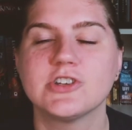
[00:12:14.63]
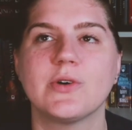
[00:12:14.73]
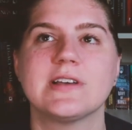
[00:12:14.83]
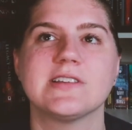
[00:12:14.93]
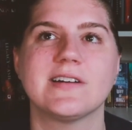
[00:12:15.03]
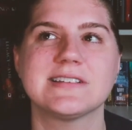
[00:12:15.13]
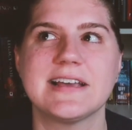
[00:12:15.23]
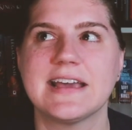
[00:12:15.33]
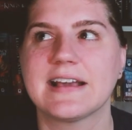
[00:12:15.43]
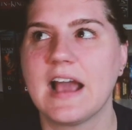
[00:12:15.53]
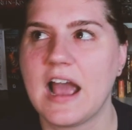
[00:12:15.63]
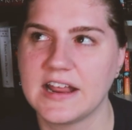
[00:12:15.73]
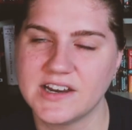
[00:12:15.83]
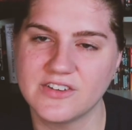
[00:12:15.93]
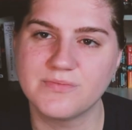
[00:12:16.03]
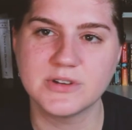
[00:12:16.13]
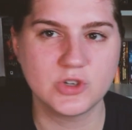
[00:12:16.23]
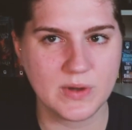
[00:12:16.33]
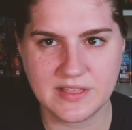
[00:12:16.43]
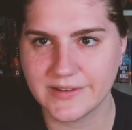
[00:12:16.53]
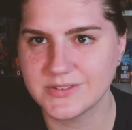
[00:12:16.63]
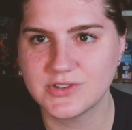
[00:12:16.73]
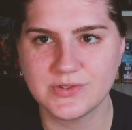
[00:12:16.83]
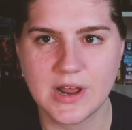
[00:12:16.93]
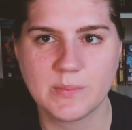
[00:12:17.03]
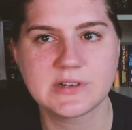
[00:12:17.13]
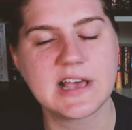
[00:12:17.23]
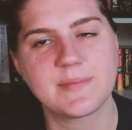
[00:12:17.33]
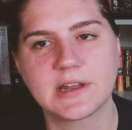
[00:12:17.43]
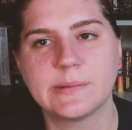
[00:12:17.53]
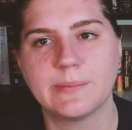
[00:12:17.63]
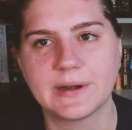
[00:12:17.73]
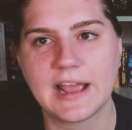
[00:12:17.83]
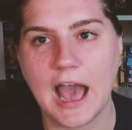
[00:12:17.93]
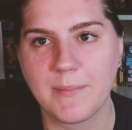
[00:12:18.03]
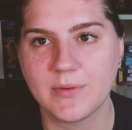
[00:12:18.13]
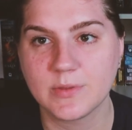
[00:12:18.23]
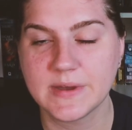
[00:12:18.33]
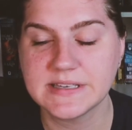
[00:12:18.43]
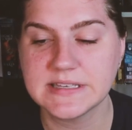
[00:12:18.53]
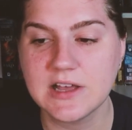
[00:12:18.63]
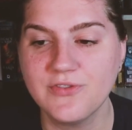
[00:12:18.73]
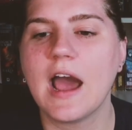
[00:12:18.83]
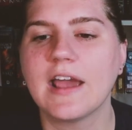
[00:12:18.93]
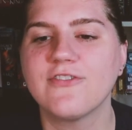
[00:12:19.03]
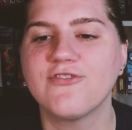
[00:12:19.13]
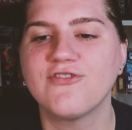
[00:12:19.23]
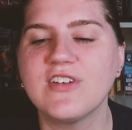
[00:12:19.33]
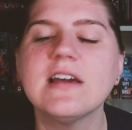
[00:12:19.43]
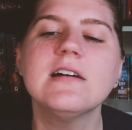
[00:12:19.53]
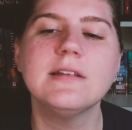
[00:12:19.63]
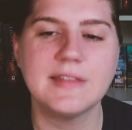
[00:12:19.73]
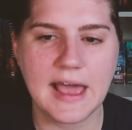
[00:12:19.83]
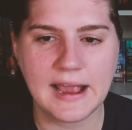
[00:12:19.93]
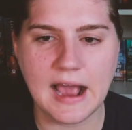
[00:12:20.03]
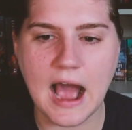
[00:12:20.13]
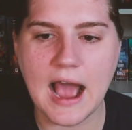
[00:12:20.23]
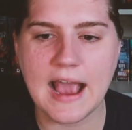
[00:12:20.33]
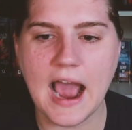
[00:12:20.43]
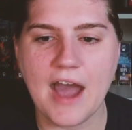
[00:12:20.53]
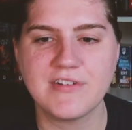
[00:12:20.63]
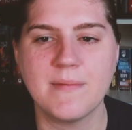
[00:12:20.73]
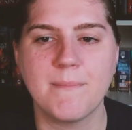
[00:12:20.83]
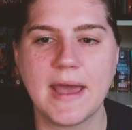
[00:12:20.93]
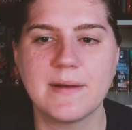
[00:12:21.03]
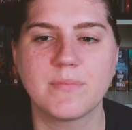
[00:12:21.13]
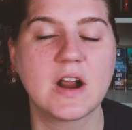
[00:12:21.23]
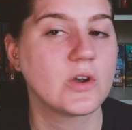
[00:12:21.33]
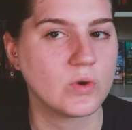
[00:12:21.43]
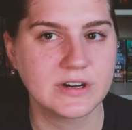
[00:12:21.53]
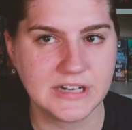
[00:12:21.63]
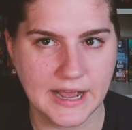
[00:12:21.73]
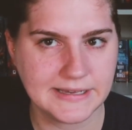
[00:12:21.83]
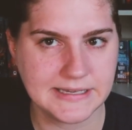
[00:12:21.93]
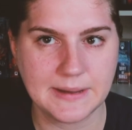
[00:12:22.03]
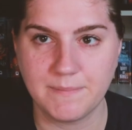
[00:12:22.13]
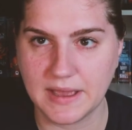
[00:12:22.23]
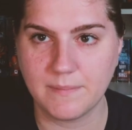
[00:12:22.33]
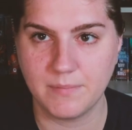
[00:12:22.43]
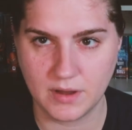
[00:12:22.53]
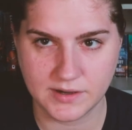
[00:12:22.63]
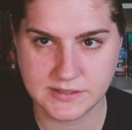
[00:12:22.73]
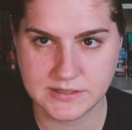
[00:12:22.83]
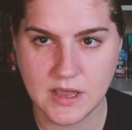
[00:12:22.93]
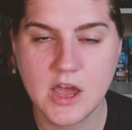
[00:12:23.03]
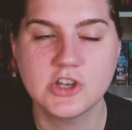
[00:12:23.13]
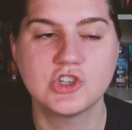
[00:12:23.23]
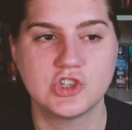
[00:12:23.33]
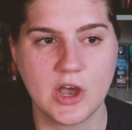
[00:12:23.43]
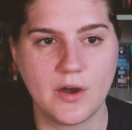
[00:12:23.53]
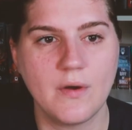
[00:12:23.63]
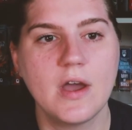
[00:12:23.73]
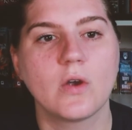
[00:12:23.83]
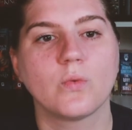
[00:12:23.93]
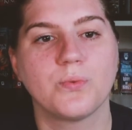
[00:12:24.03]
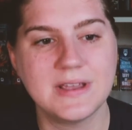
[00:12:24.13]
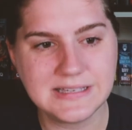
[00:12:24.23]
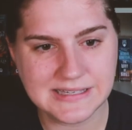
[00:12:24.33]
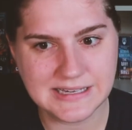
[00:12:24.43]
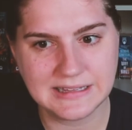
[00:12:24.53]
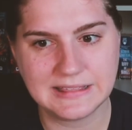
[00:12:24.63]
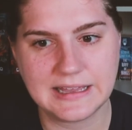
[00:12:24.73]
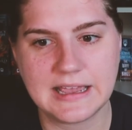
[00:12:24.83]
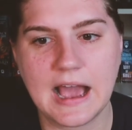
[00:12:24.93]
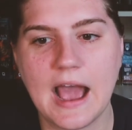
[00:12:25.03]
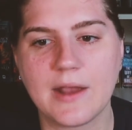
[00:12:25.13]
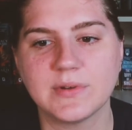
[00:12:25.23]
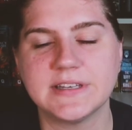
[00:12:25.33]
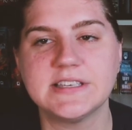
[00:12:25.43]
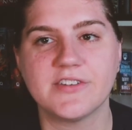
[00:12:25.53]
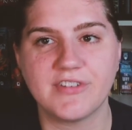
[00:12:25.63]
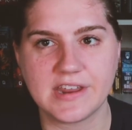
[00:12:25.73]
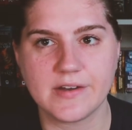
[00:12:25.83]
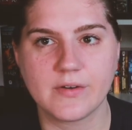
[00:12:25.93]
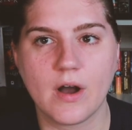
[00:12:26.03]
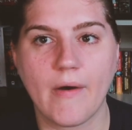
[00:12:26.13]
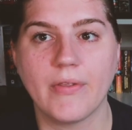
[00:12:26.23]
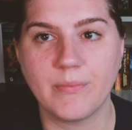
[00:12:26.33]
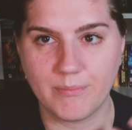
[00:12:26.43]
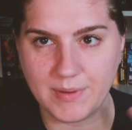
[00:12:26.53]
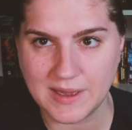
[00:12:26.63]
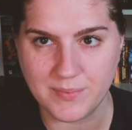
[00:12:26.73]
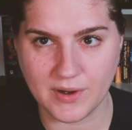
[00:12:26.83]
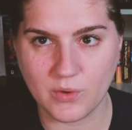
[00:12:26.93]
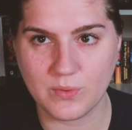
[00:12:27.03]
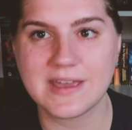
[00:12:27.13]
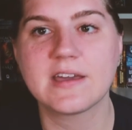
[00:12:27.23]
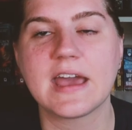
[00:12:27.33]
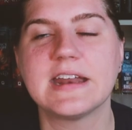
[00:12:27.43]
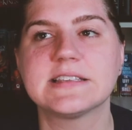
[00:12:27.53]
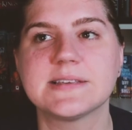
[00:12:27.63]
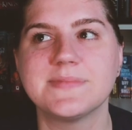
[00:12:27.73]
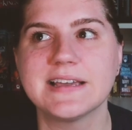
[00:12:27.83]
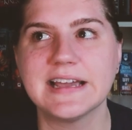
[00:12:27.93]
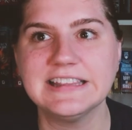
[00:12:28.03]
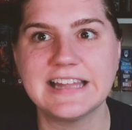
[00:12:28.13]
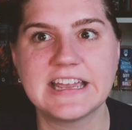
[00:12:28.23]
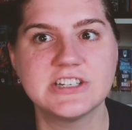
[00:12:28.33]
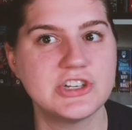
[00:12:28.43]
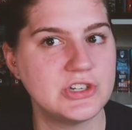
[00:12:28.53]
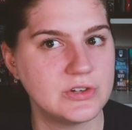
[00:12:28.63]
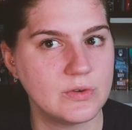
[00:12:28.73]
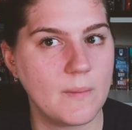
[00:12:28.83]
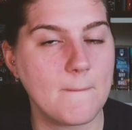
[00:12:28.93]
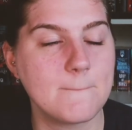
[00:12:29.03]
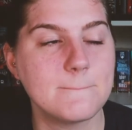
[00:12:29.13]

So as long as I hit kind of between those 2 numbers, I'm going to be pretty happy with myself. I feel like I haven't been prioritizing big books. So recently I released a video called Big Book Week, and it's something I'd like to do